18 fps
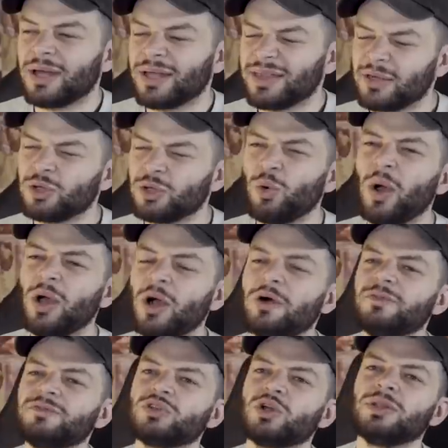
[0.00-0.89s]
And there are quite
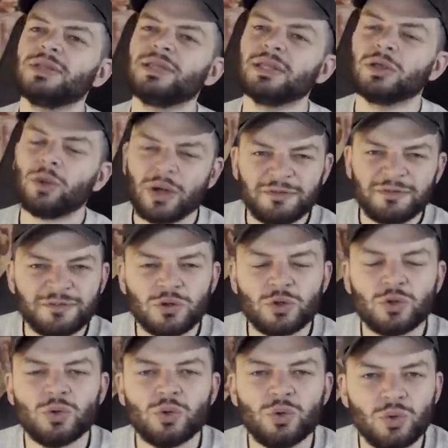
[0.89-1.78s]
often quite a
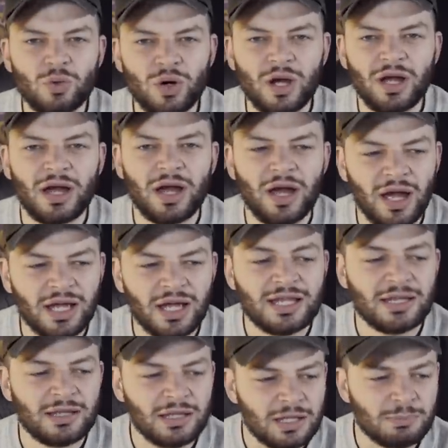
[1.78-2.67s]
few
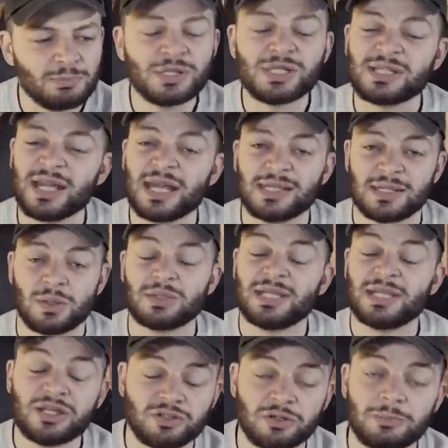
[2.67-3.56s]
mistakes that are
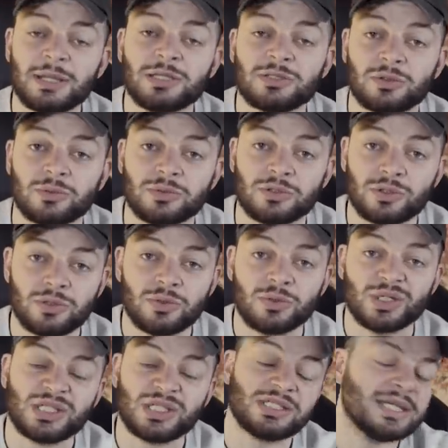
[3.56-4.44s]
detrimental
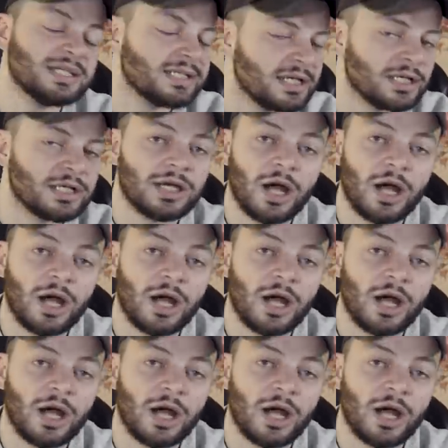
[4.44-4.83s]
to conceding a